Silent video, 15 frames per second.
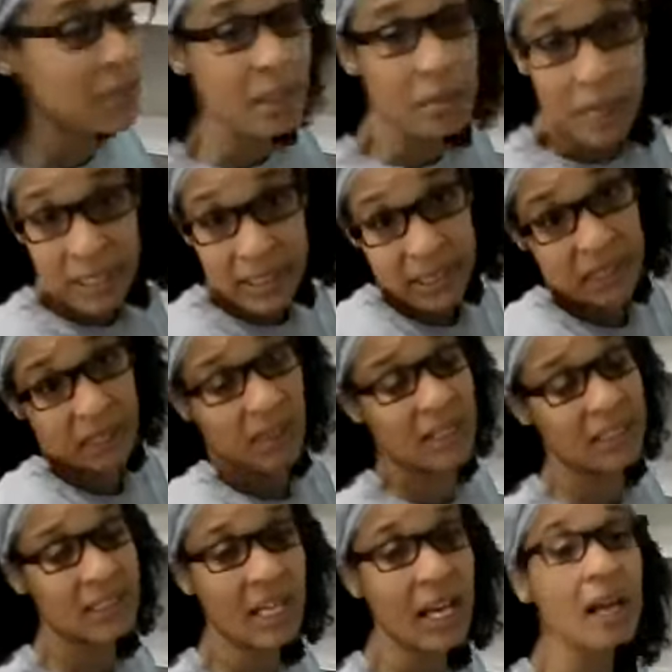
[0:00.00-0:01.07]
would it make sense if I
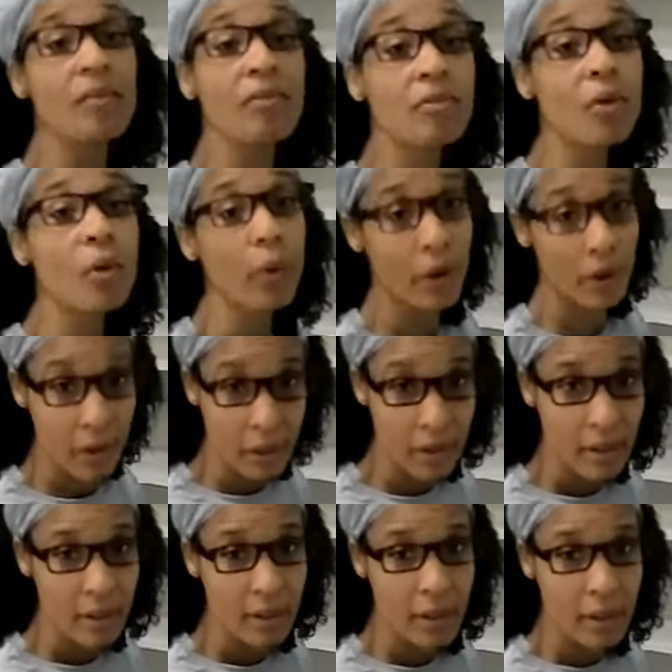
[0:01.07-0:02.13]
said I had 4?
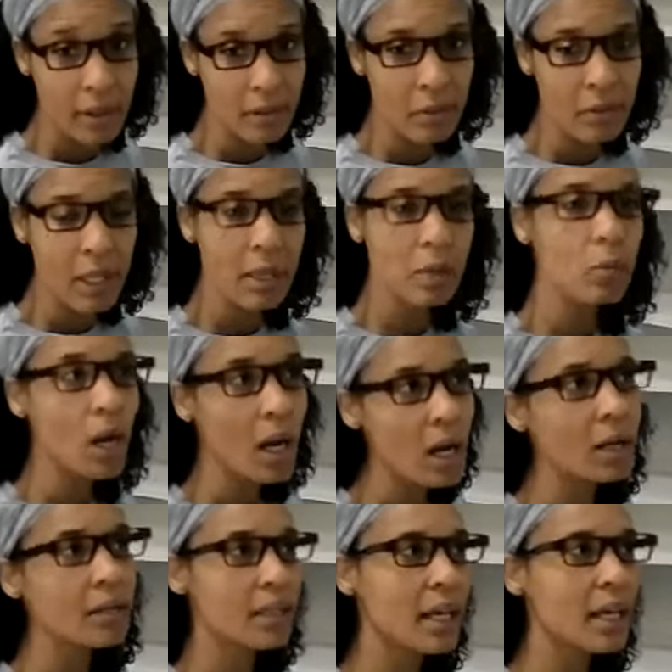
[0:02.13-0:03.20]
And they're like,
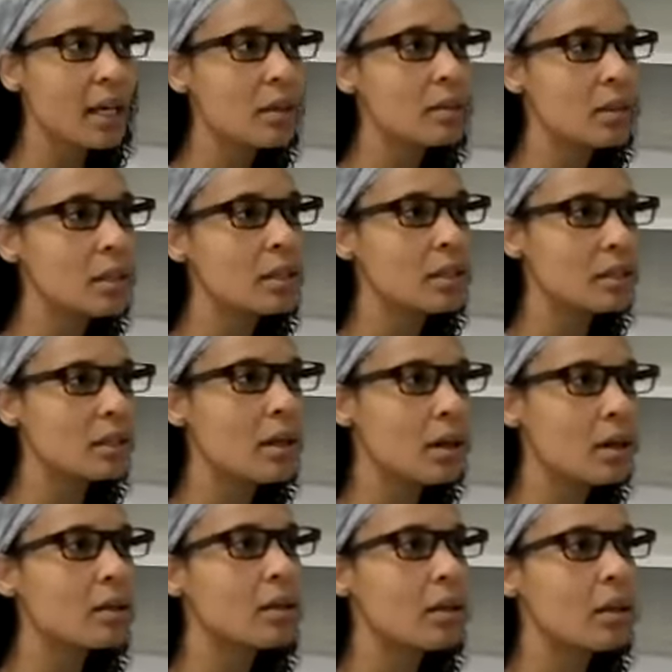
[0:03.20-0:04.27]
well,
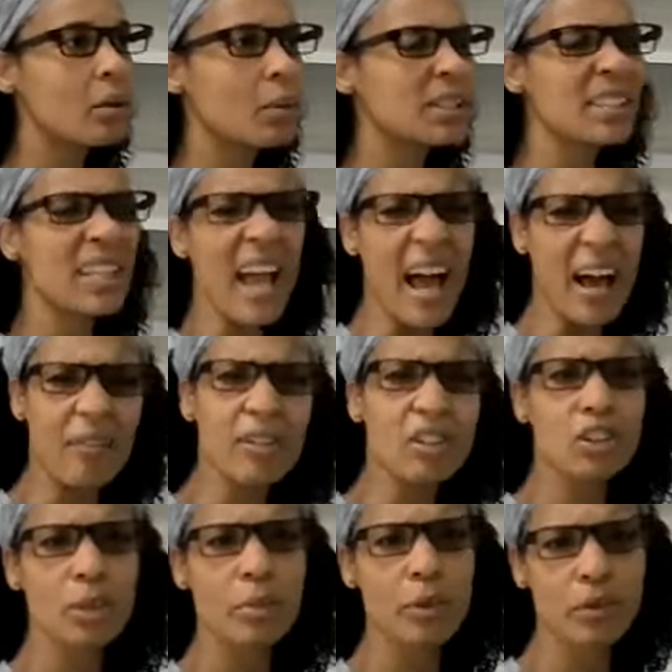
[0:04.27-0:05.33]
yeah, what's the
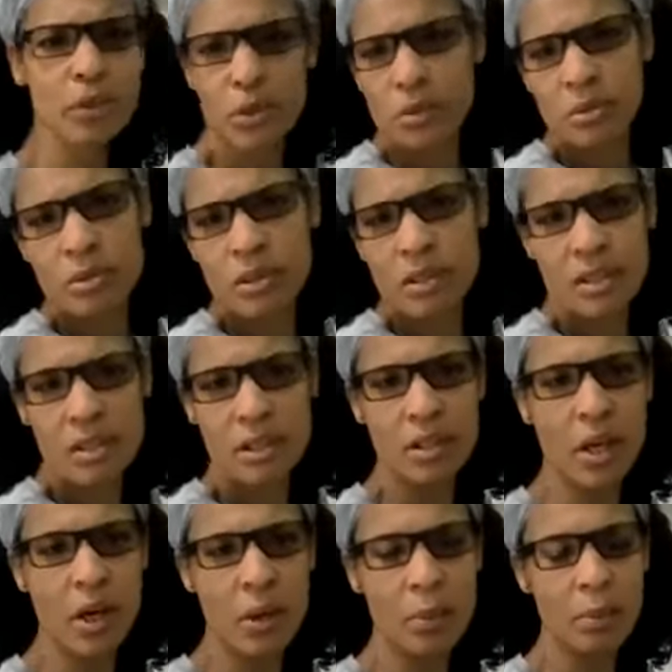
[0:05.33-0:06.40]
average number
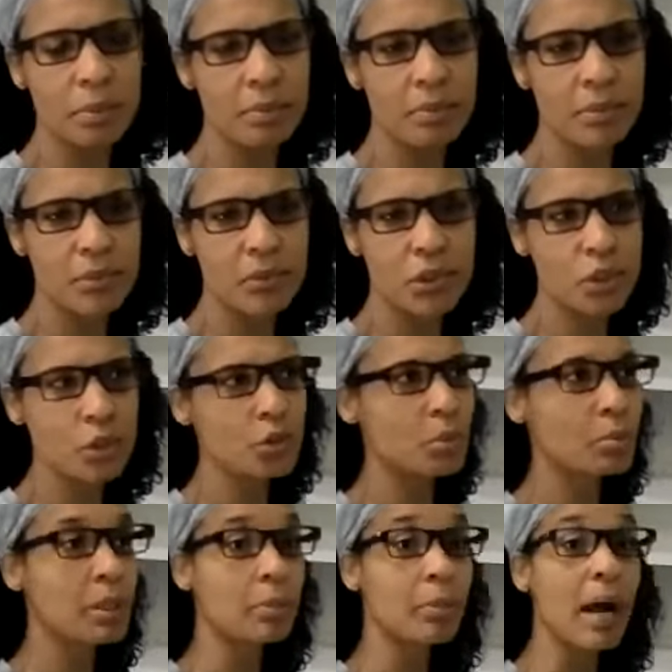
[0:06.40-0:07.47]
of
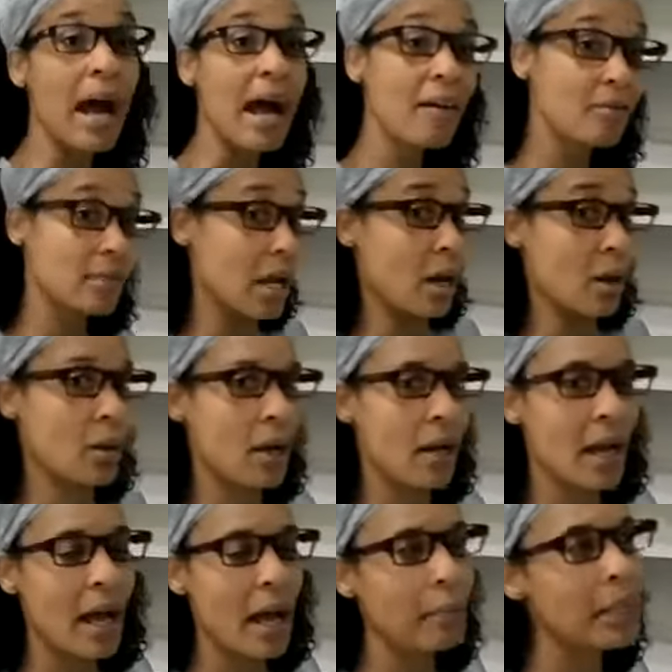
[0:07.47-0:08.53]
children people have now?
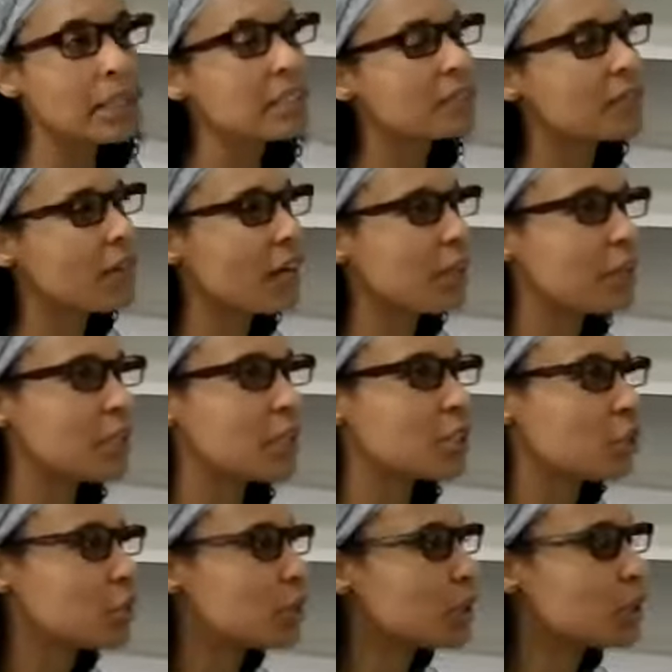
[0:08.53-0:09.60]
I mean, it's fun
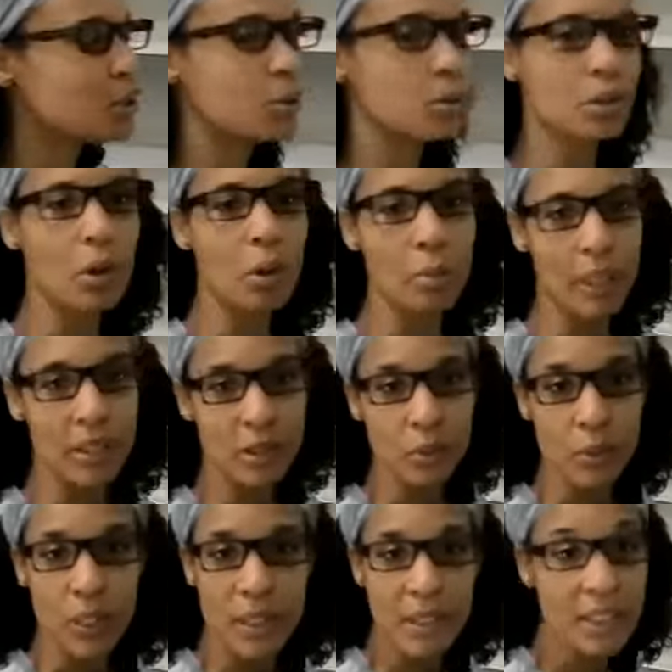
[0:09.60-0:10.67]
because you can do so much
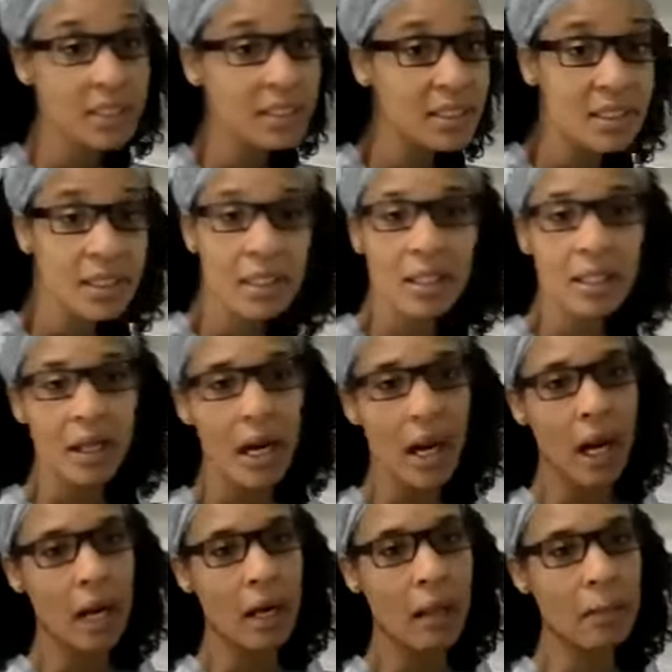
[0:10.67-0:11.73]
with this.
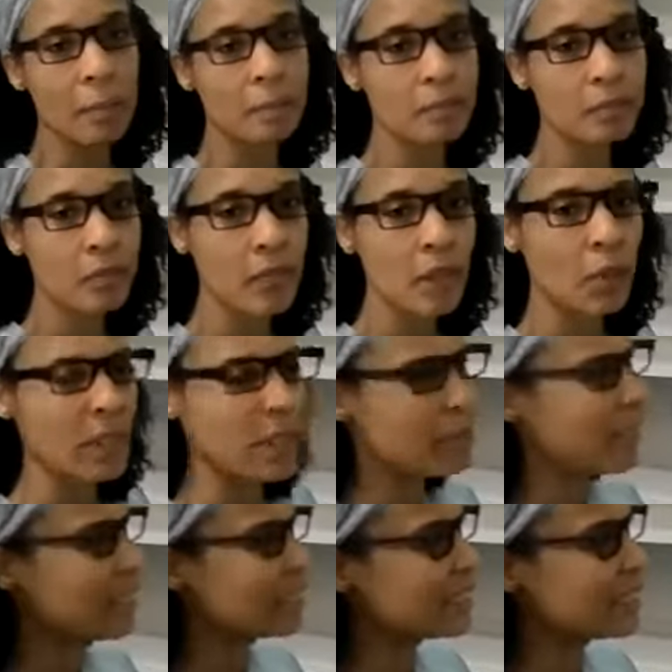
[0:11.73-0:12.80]
Would it
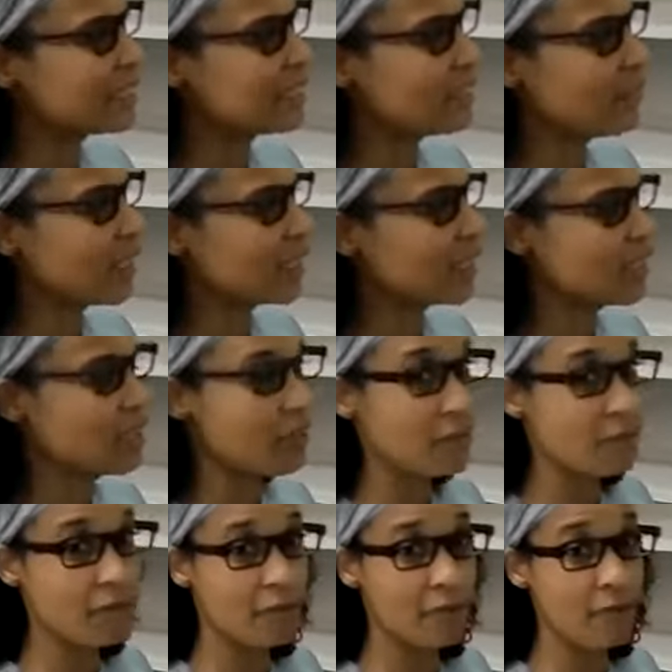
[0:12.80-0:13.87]
make sense if I said
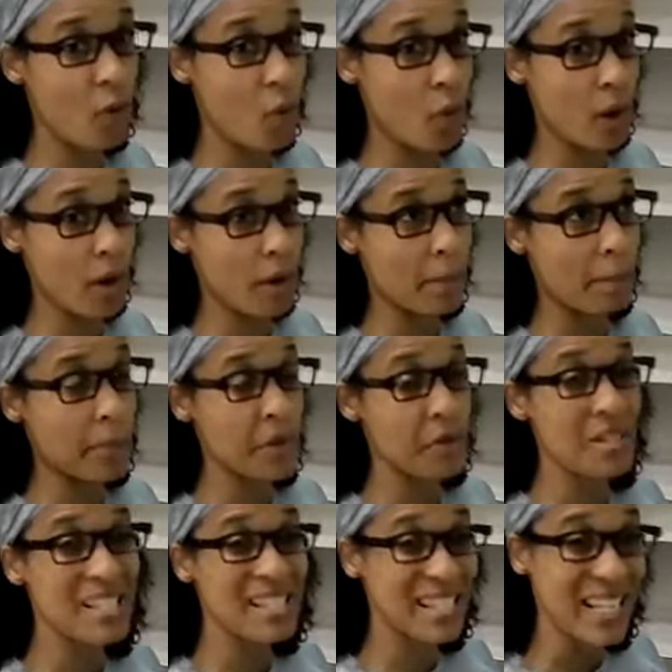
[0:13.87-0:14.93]

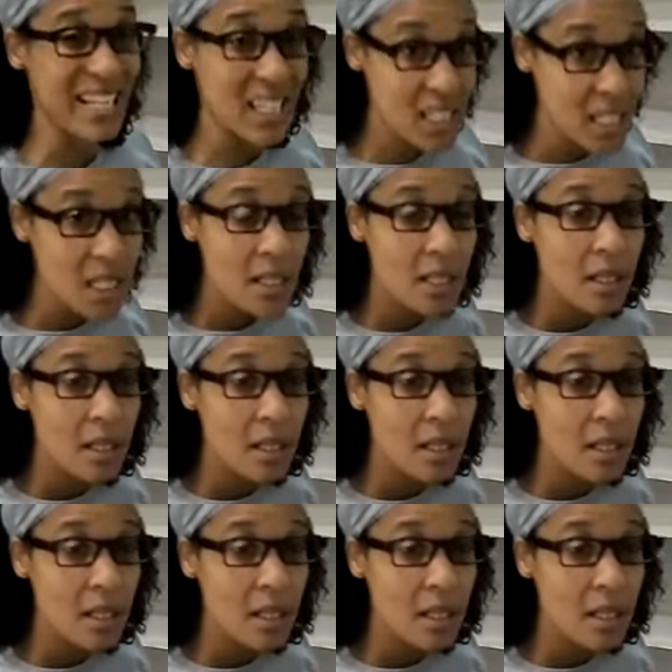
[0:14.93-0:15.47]
4%